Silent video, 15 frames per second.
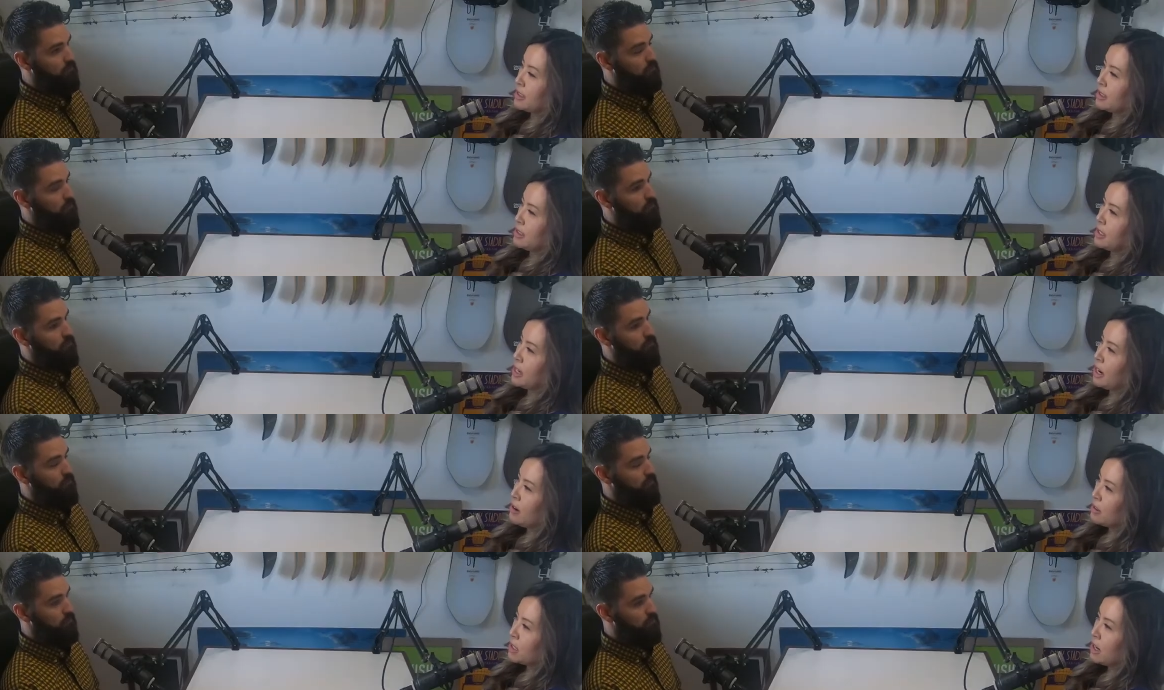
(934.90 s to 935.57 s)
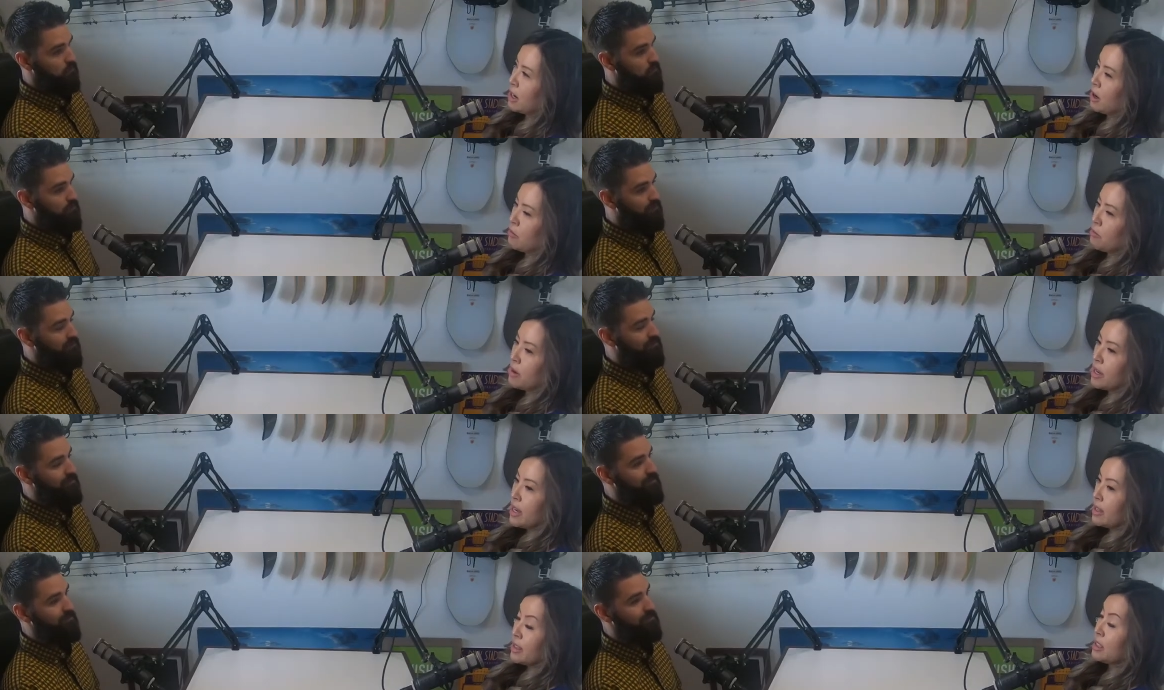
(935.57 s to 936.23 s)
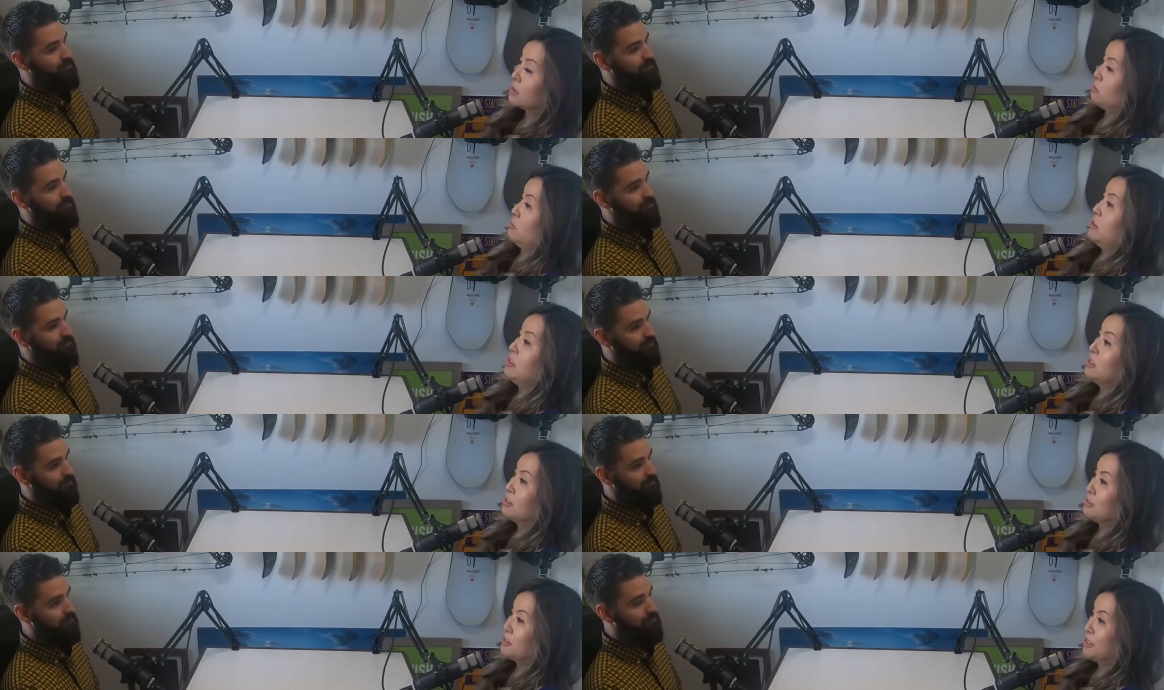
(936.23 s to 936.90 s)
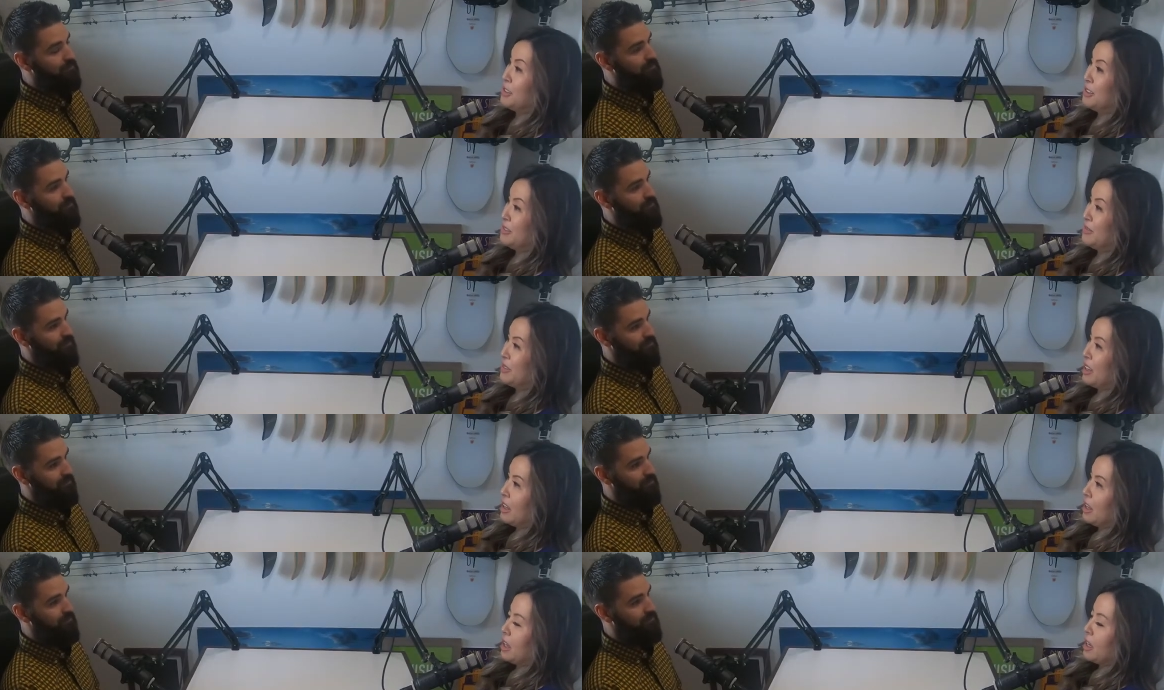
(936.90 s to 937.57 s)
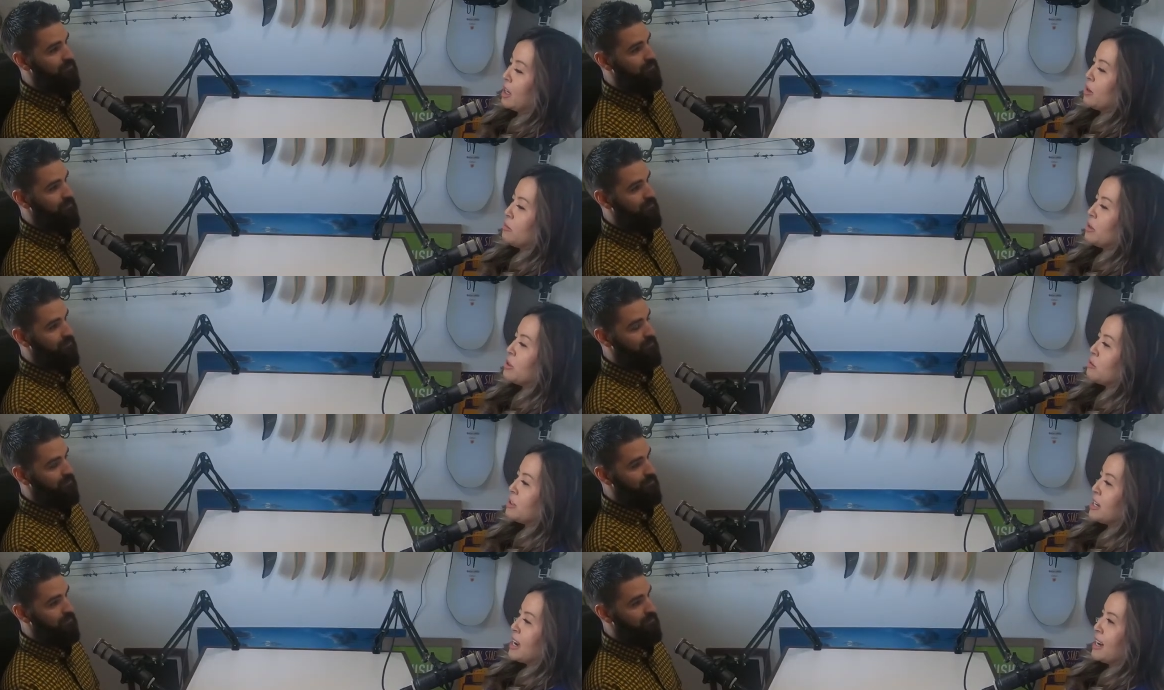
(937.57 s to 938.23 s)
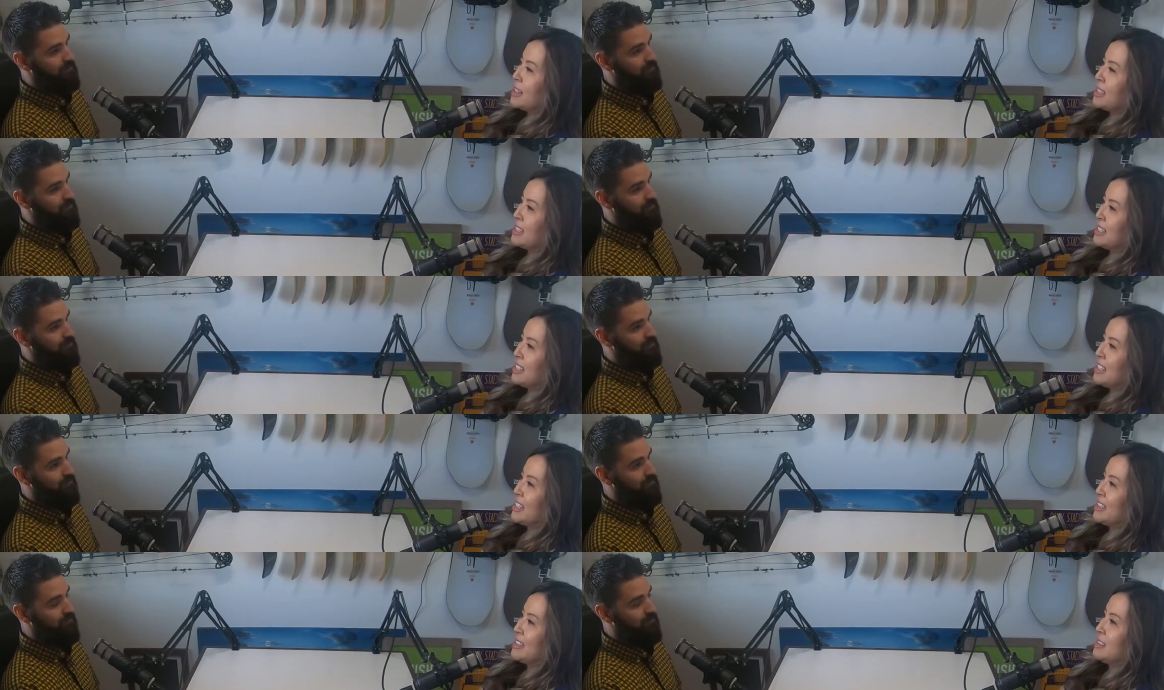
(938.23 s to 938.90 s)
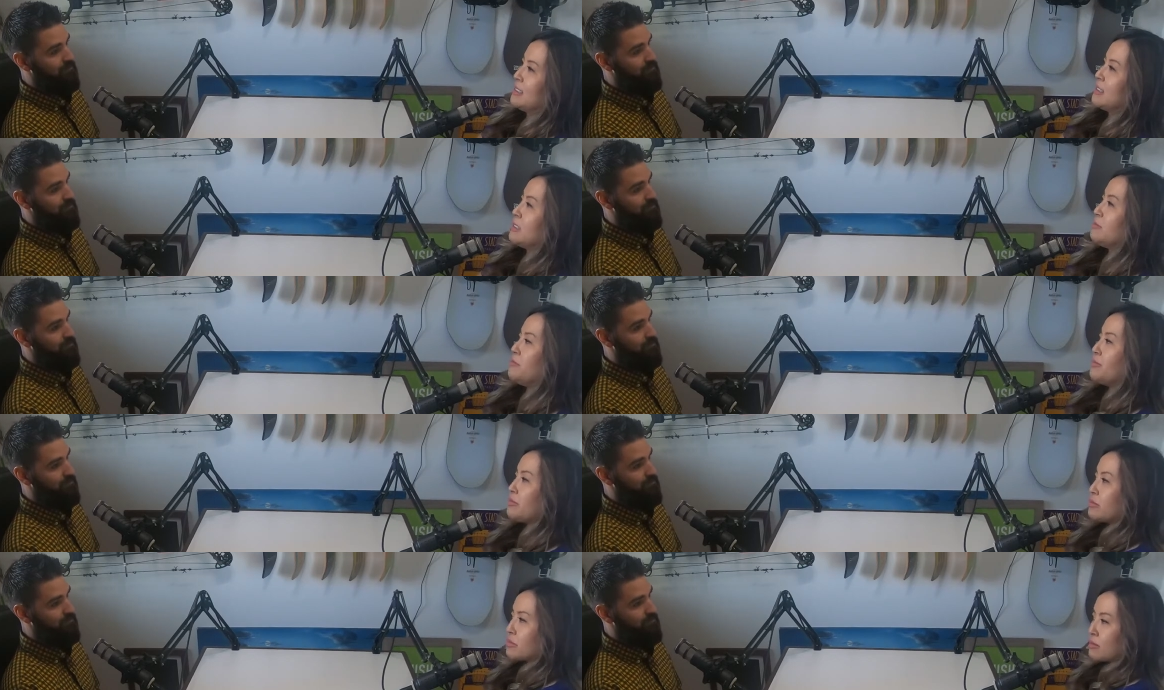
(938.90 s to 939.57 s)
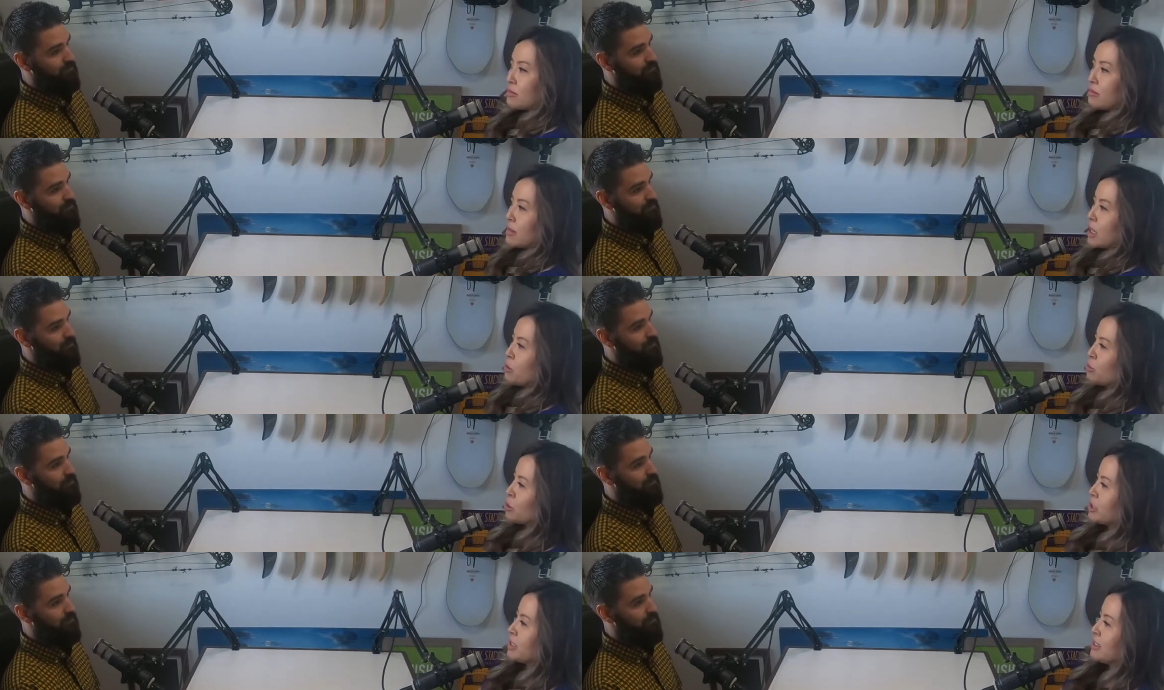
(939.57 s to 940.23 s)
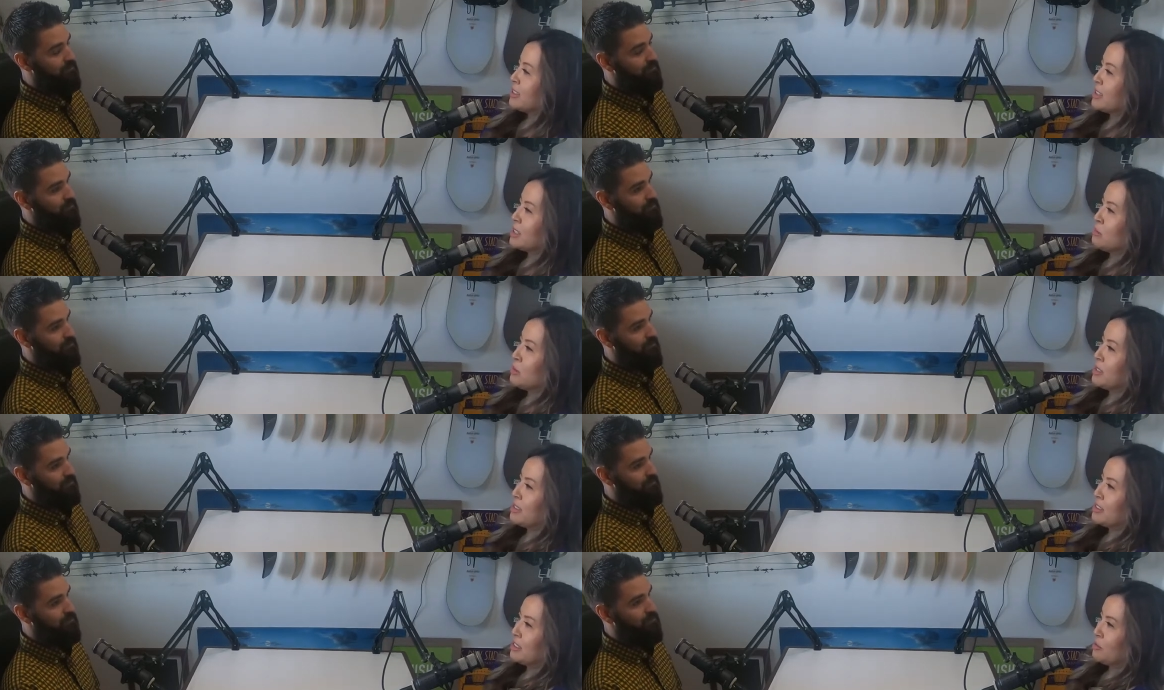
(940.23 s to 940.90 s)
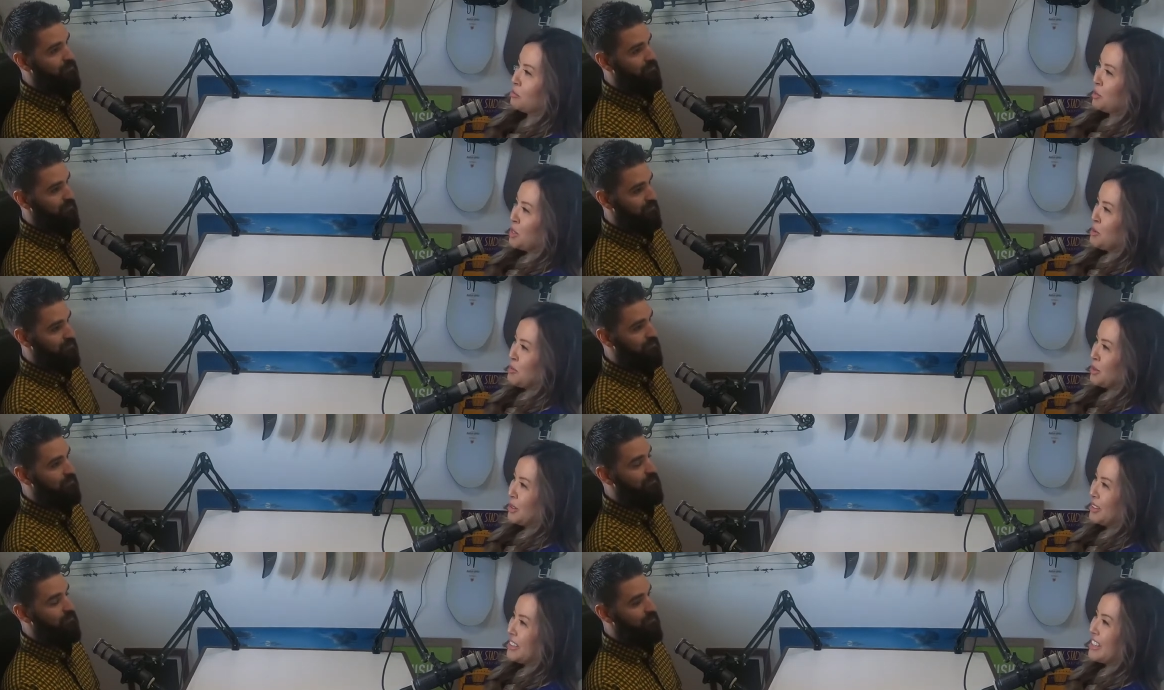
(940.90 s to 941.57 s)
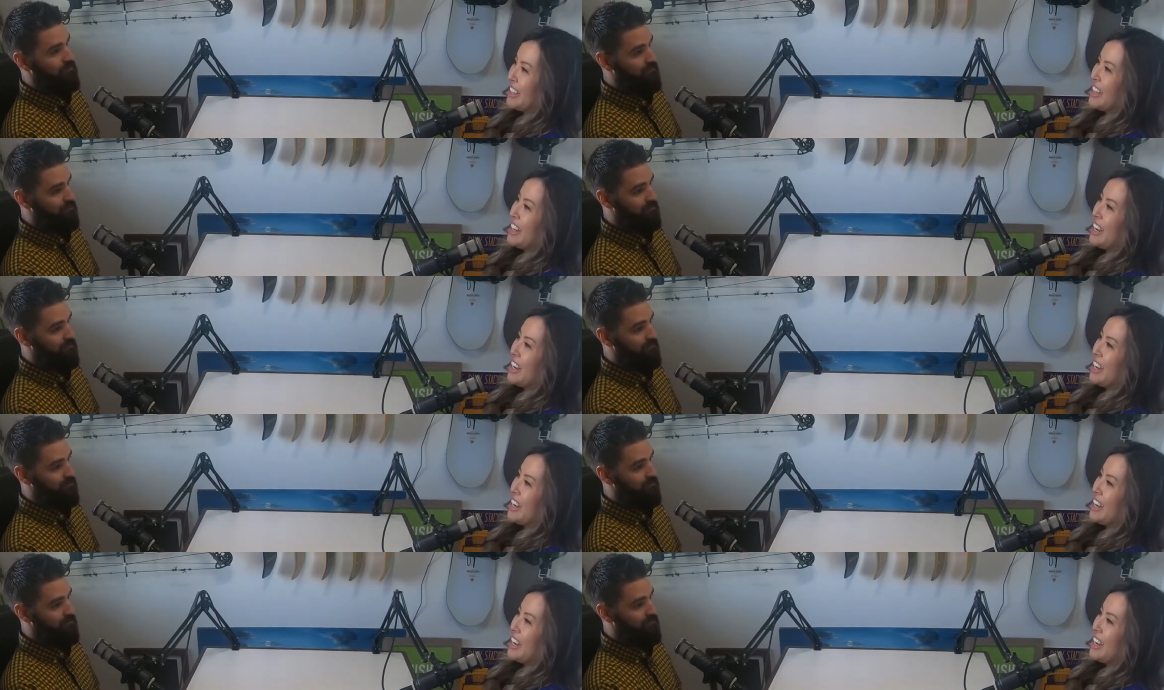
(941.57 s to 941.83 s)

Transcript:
Speaker 1: to see the outcome, and that's wonderful. But the reality is, we're dealing in the business of people.